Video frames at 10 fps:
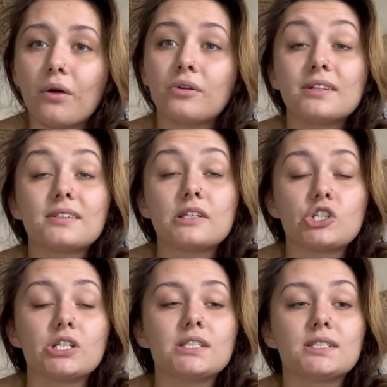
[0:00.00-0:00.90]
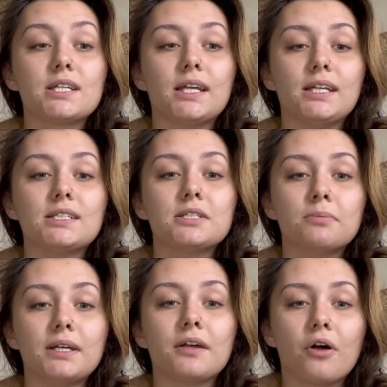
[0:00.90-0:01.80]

own decisions and I need to be